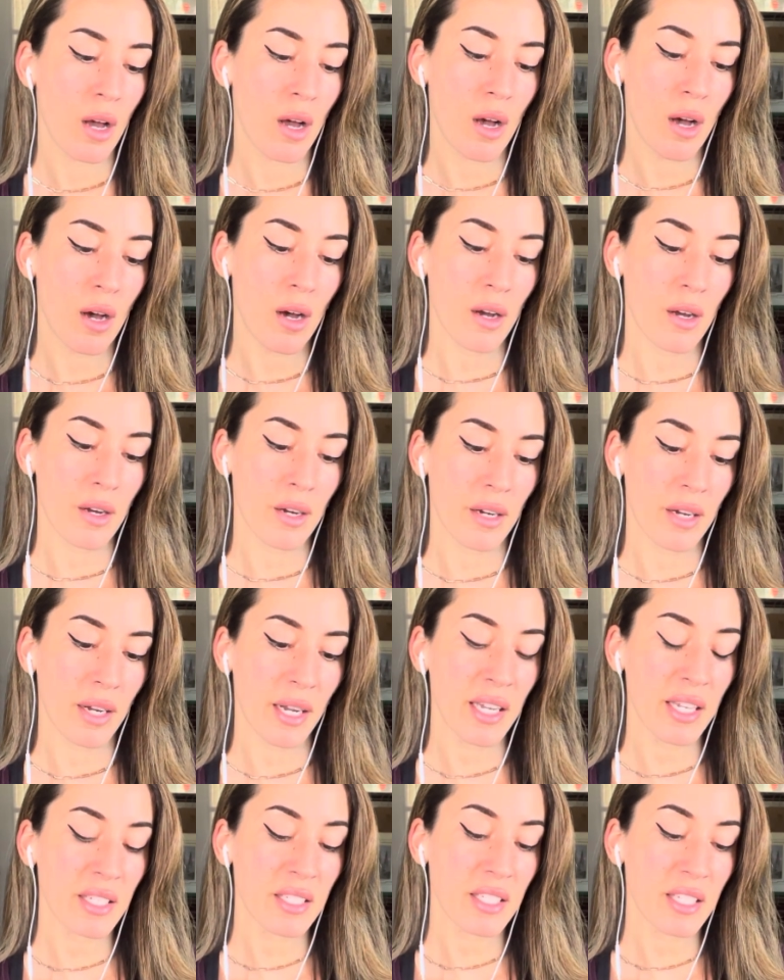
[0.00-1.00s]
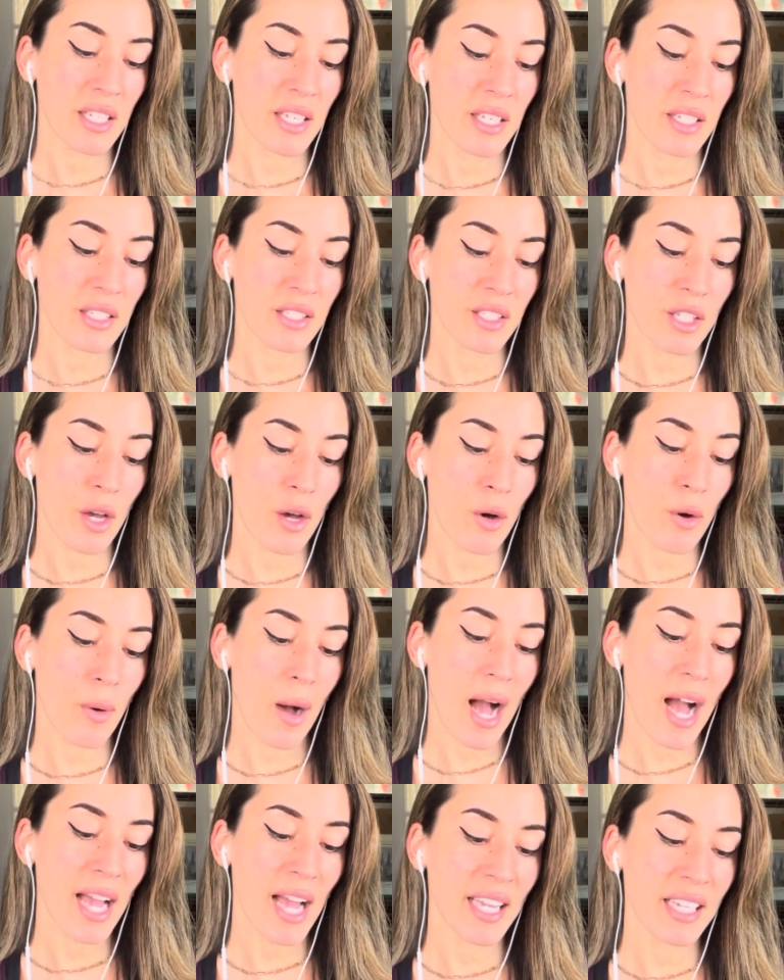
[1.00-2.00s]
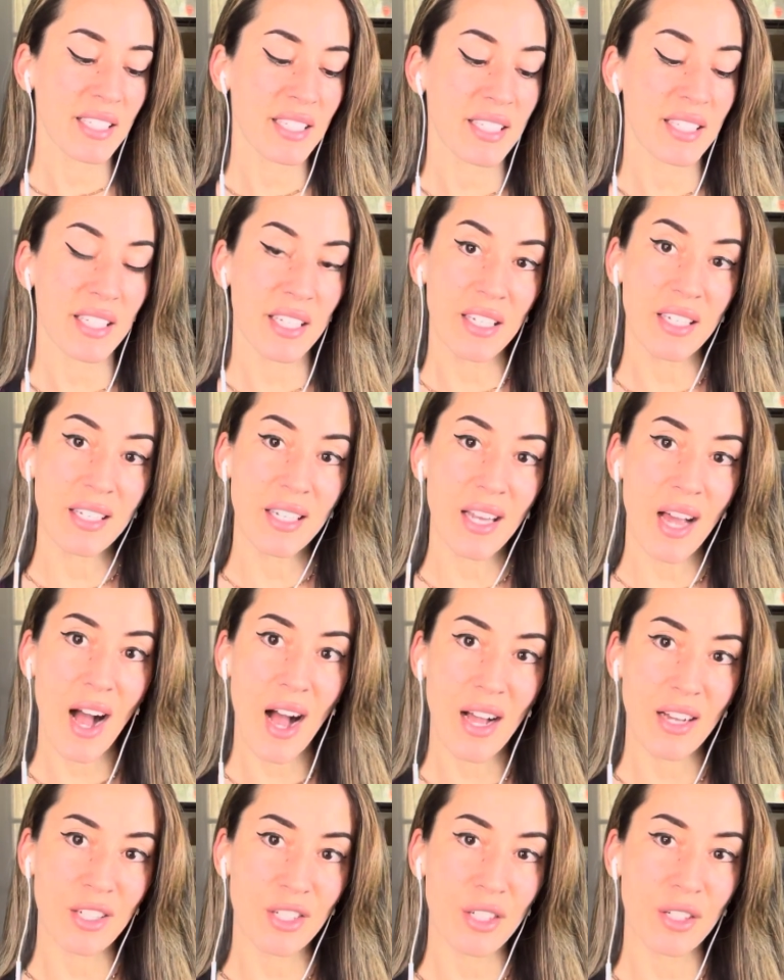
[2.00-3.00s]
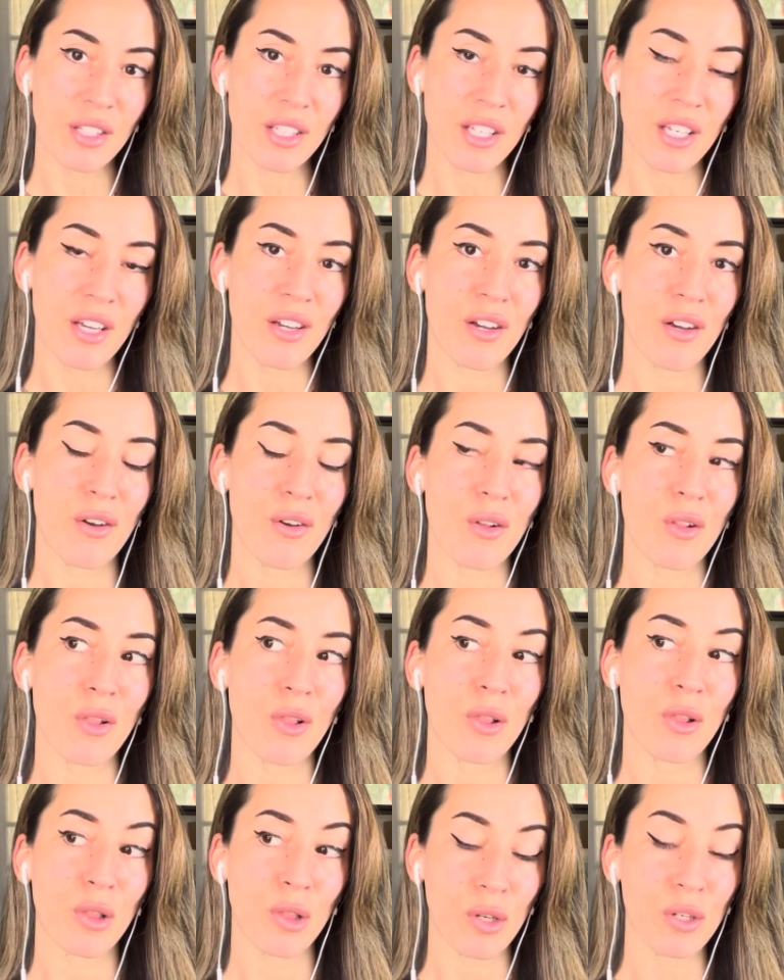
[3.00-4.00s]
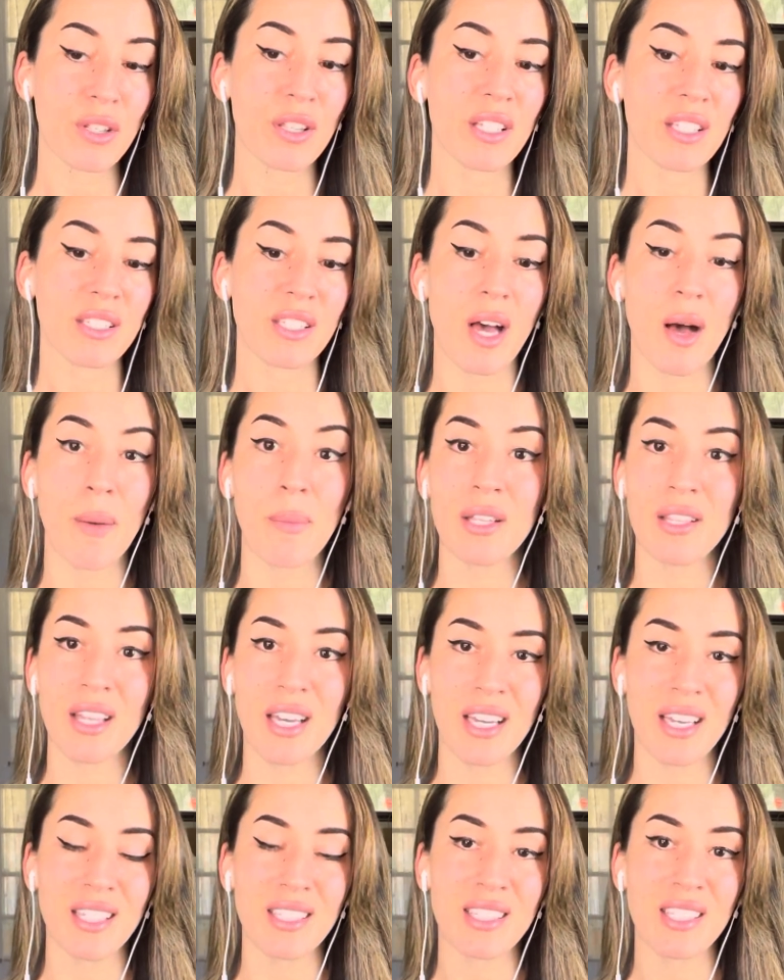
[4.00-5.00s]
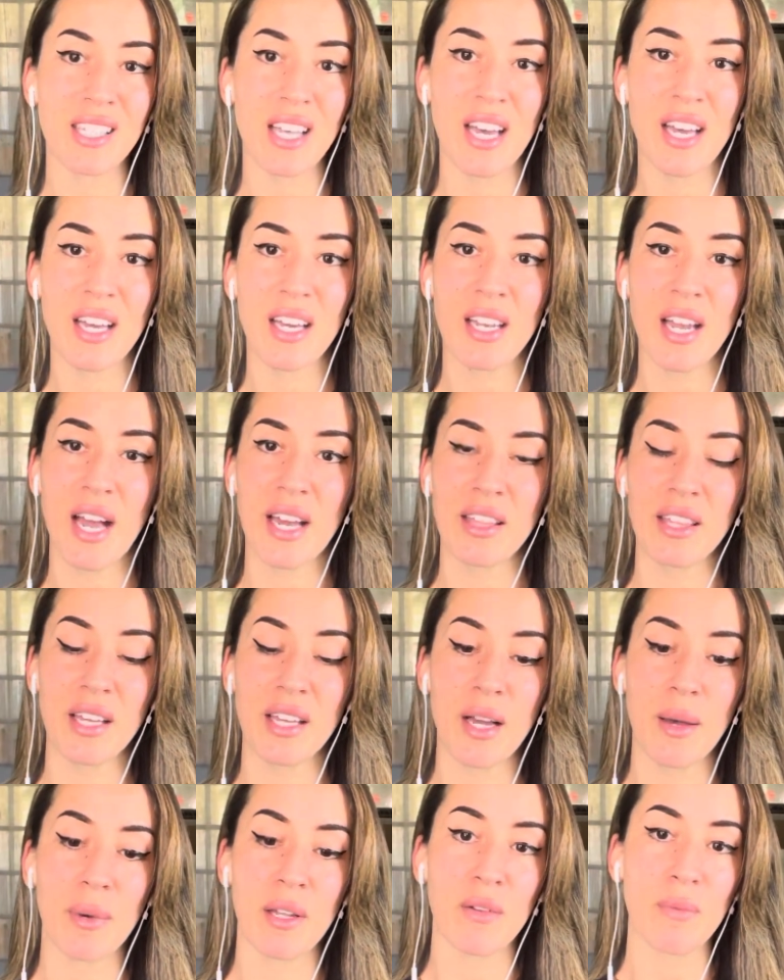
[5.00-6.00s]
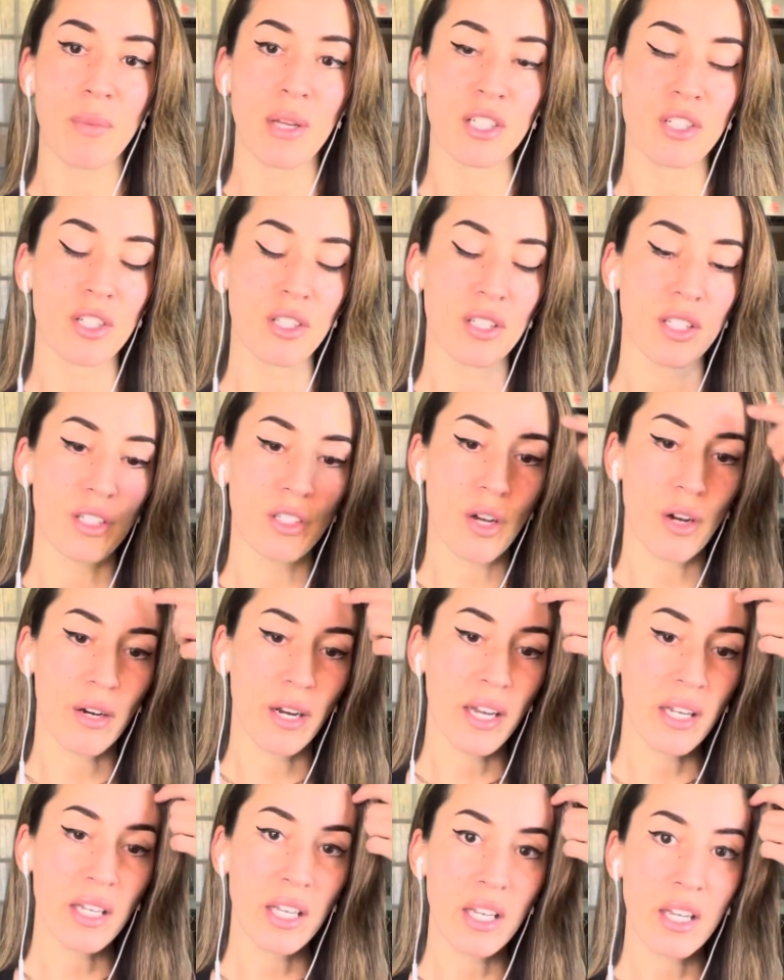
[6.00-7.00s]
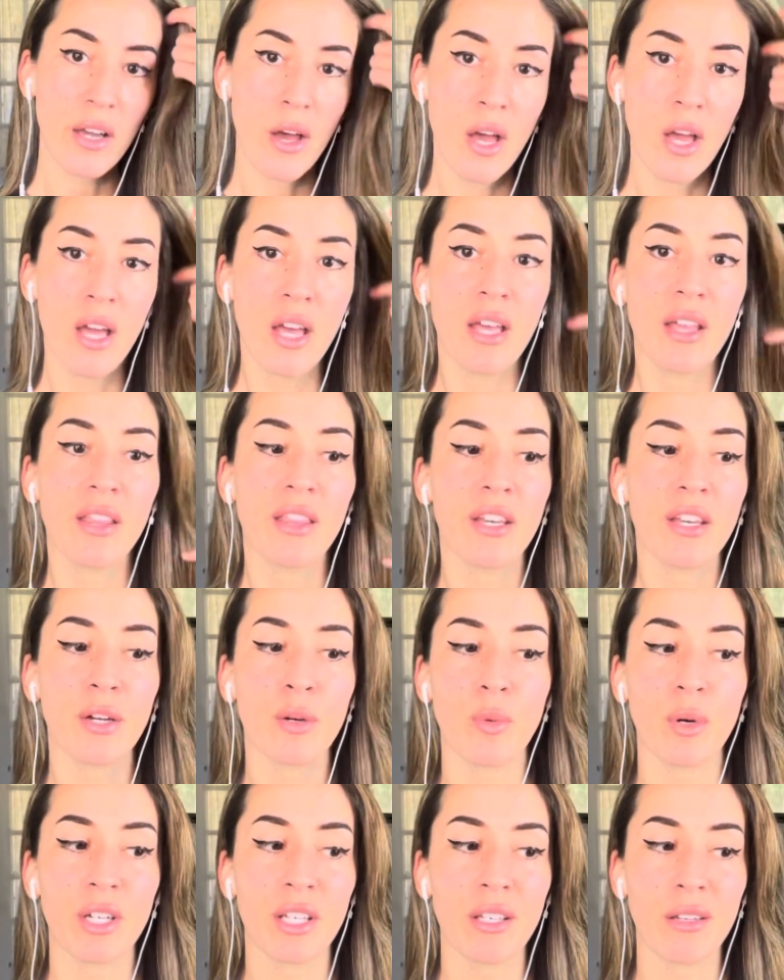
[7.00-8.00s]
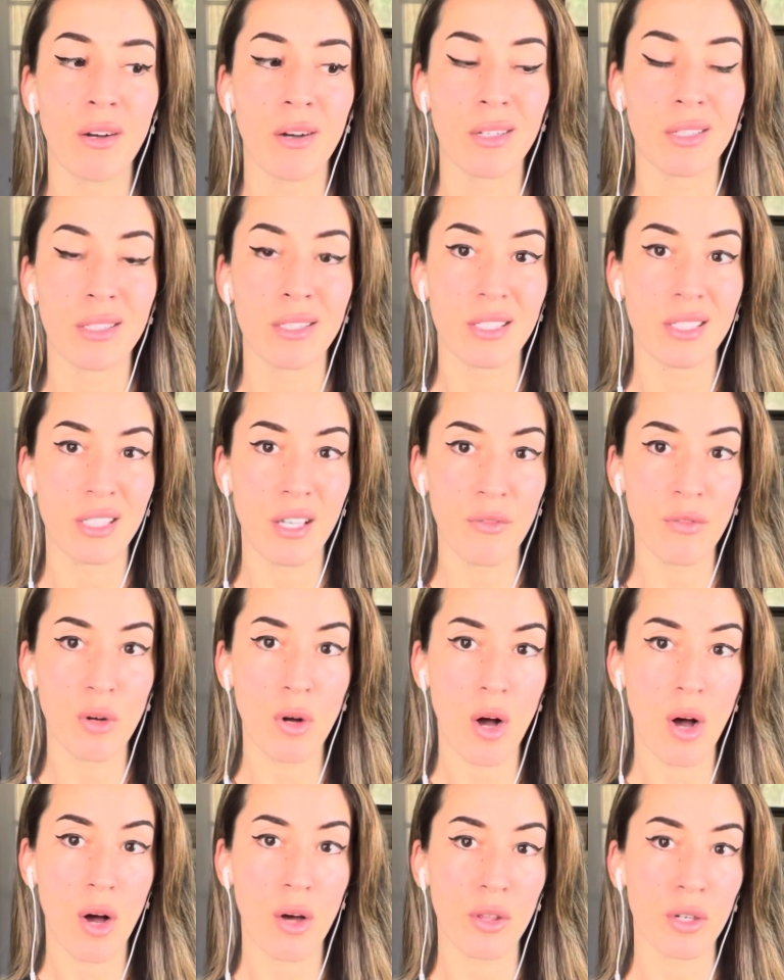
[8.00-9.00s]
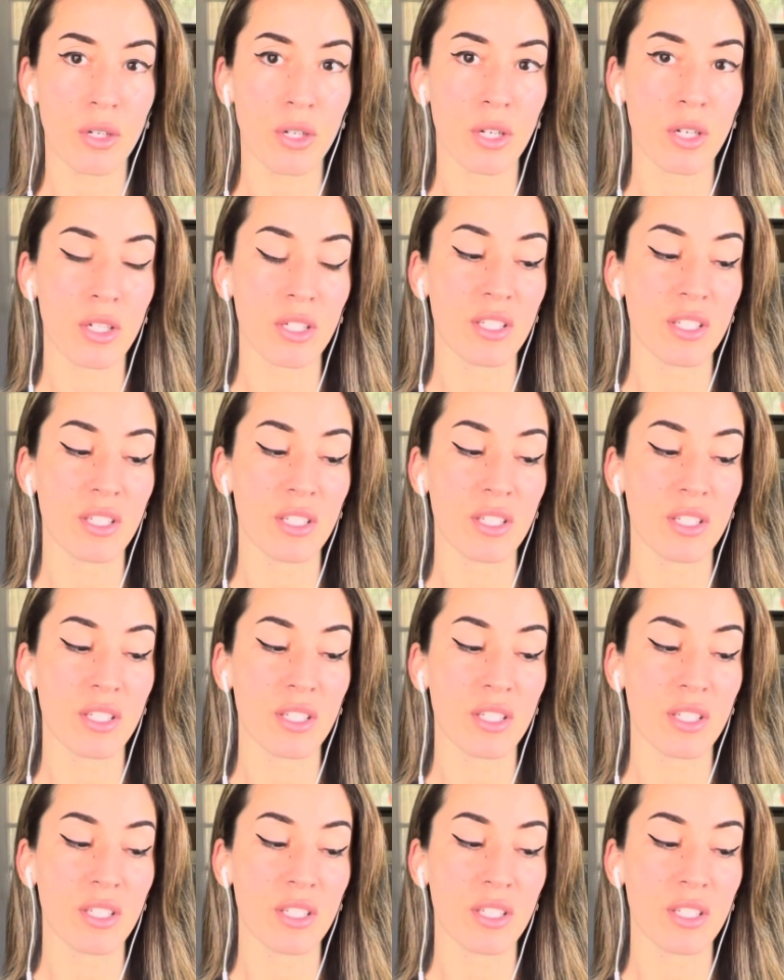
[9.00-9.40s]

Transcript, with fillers: All right. So I did actually look this up, and like I said, I think I might have mentioned this already they're working on several other